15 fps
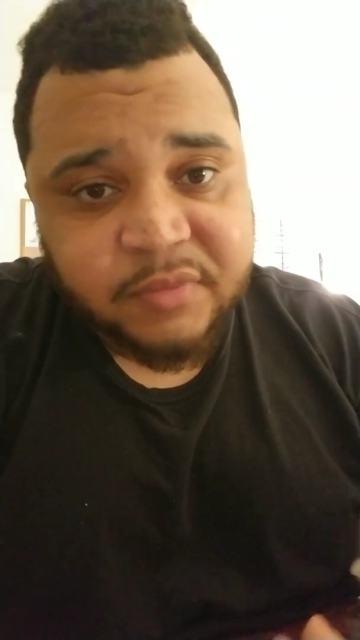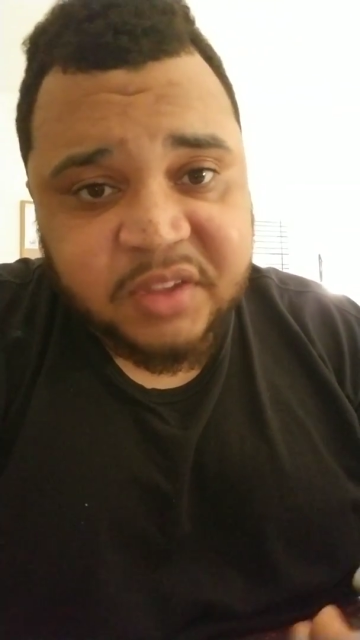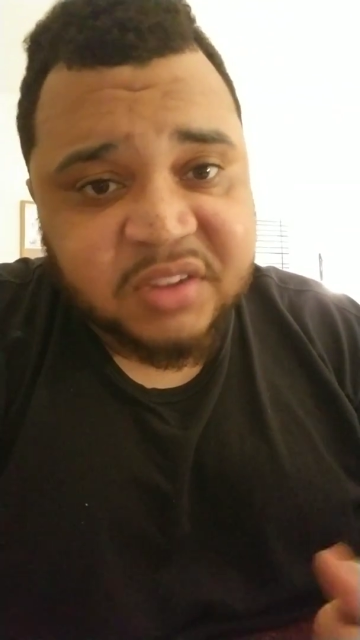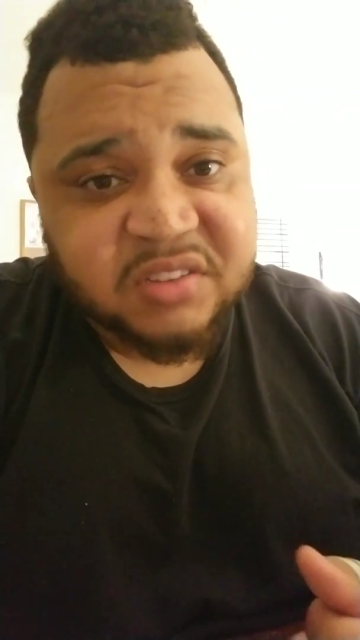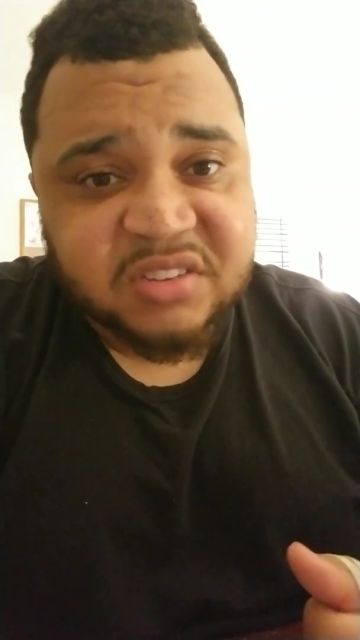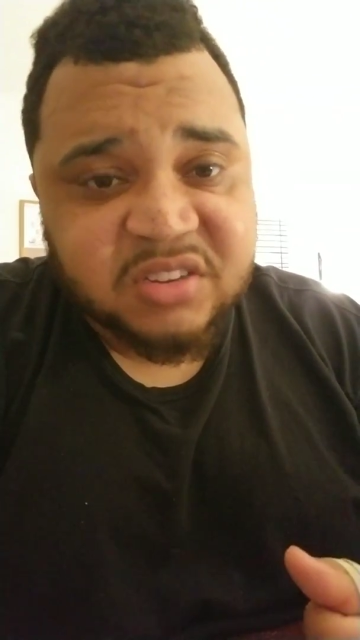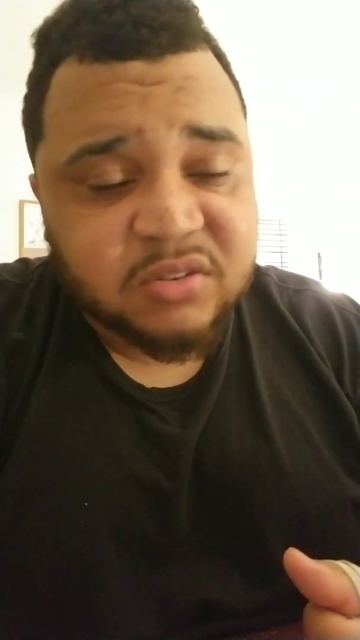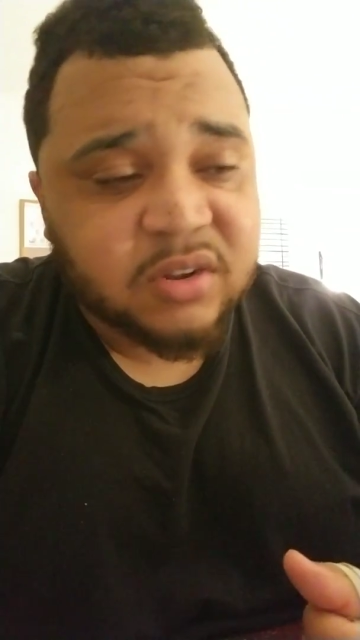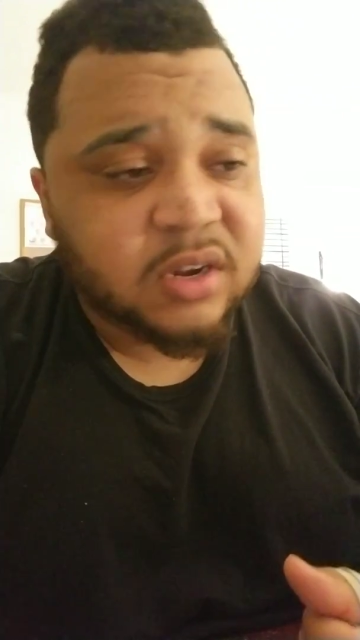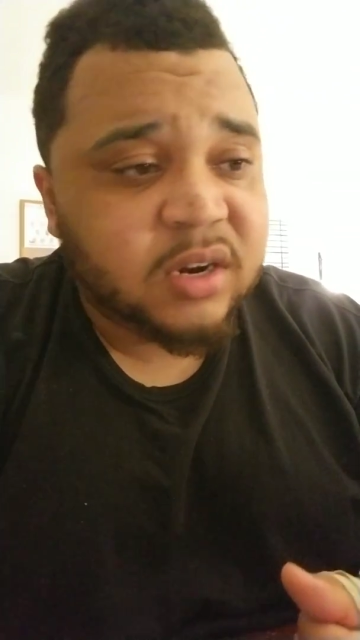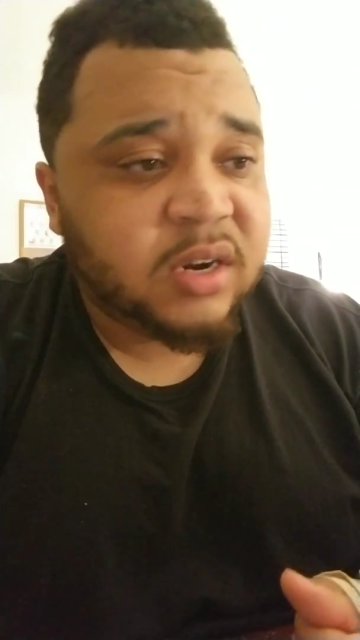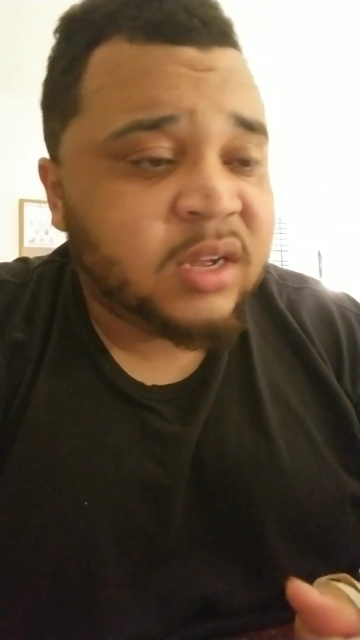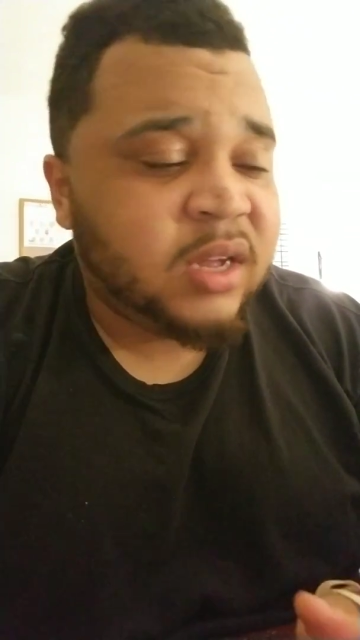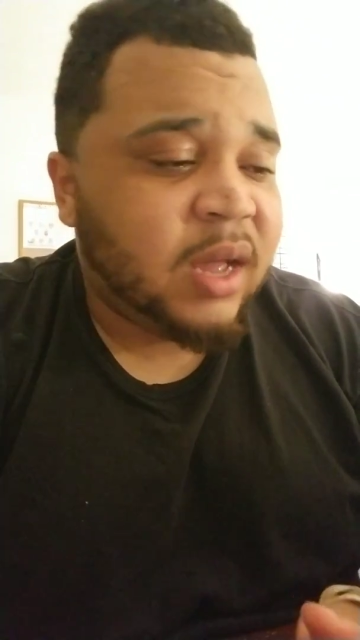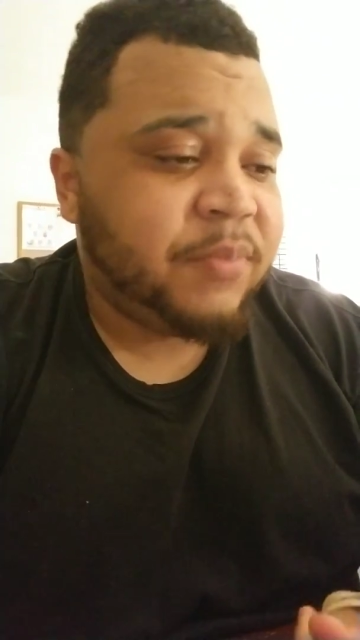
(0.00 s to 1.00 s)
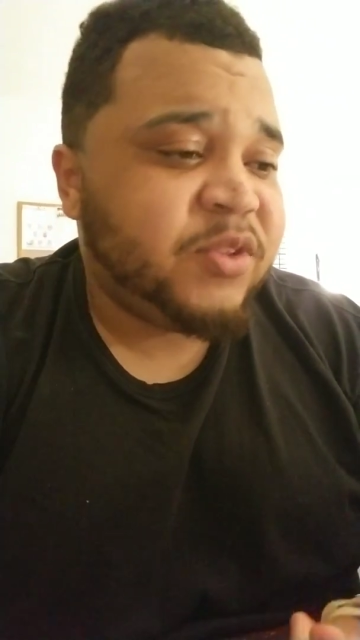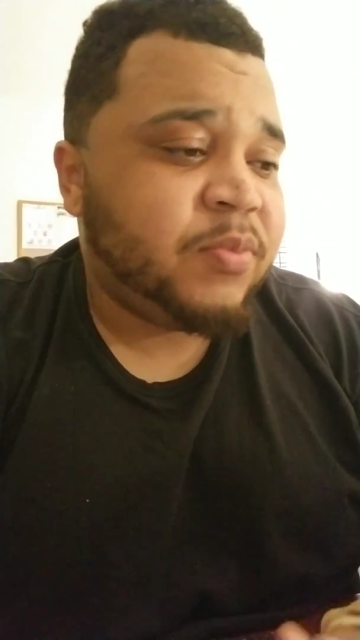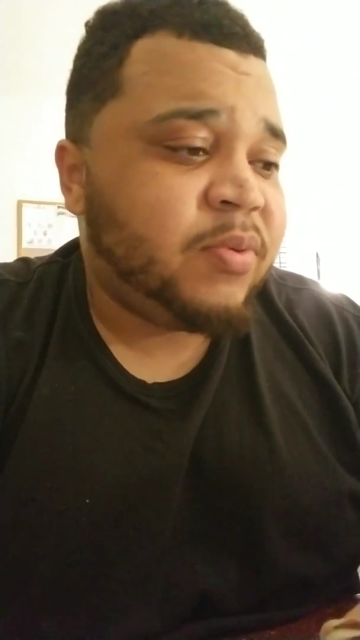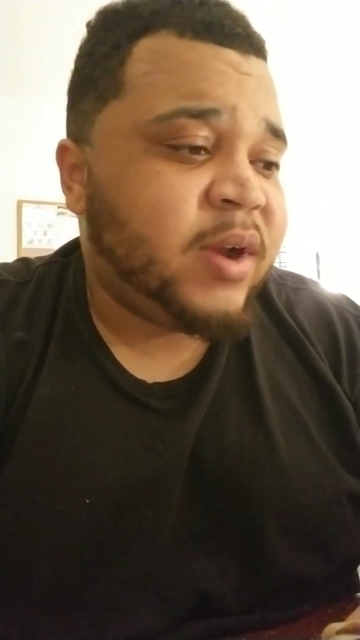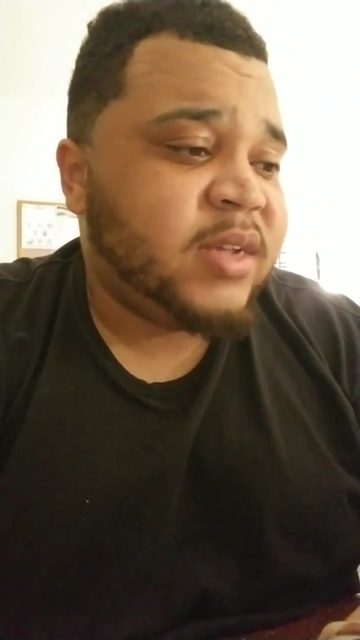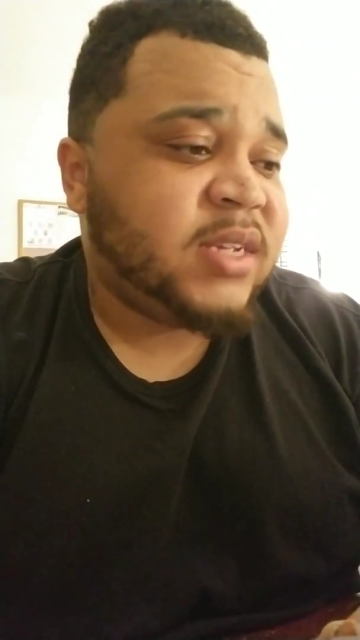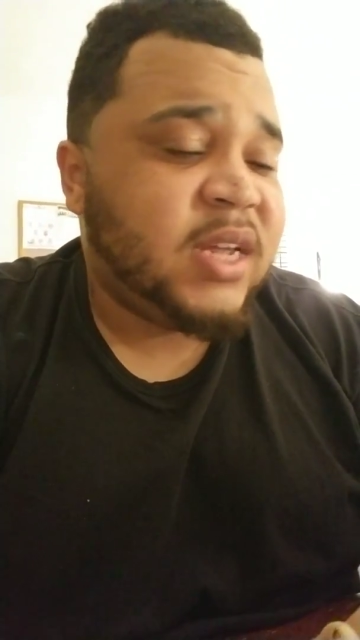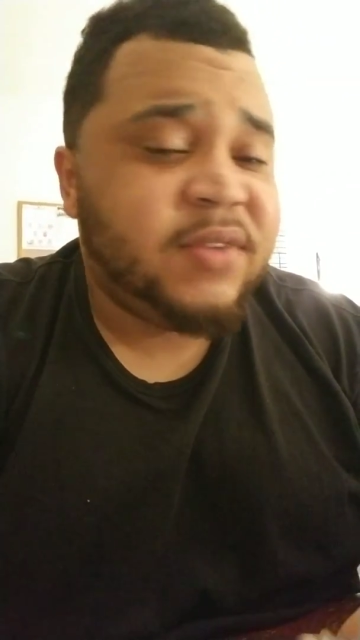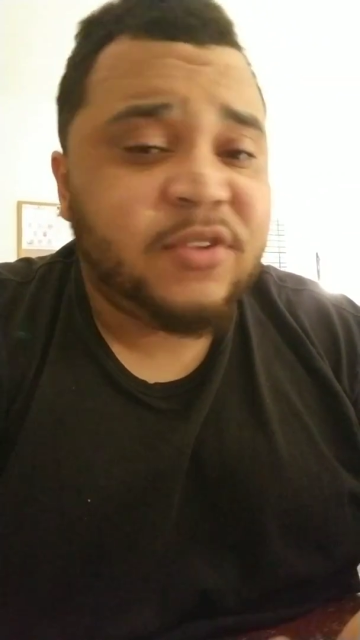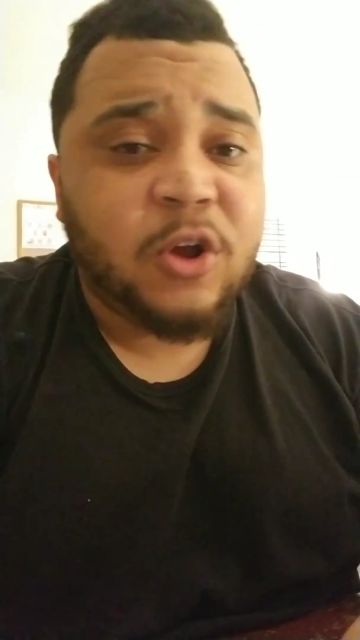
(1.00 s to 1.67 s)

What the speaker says: It's still hard. I'm surprised I even